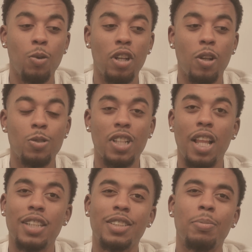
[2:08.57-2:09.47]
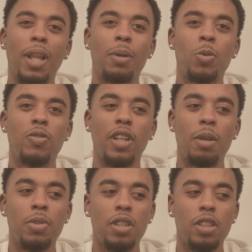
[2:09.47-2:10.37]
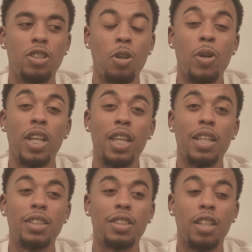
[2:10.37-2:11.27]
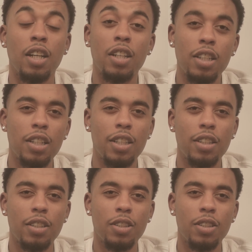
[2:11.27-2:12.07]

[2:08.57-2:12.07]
one of those classic black movie neighborhoods. So it is a hood.